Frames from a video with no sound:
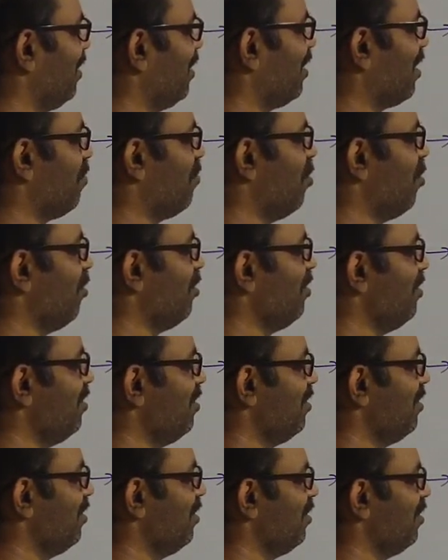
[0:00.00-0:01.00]
Come
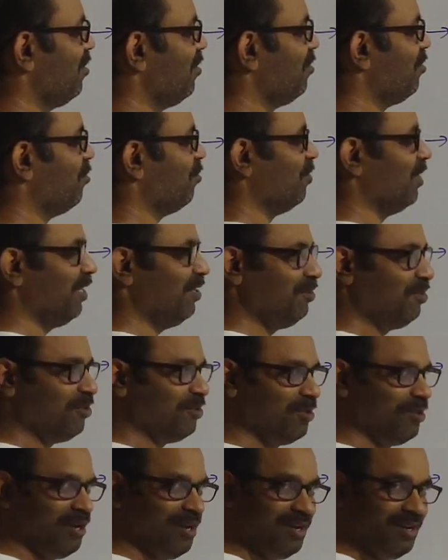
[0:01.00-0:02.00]
on. 2
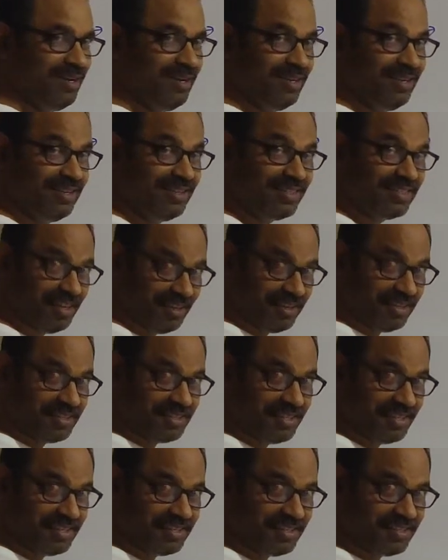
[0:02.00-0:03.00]
into
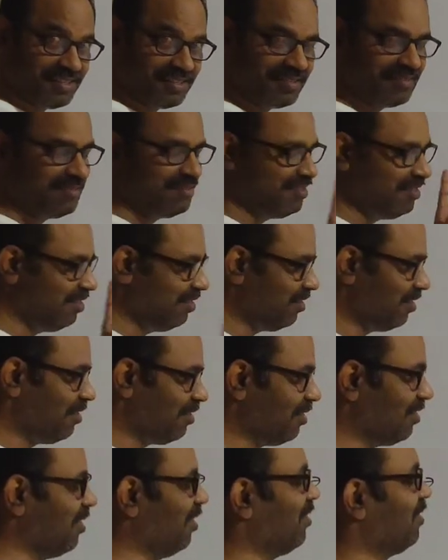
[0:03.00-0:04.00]
36.
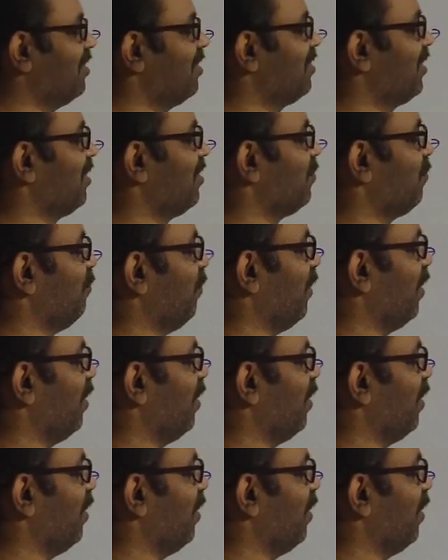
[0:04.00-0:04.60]
36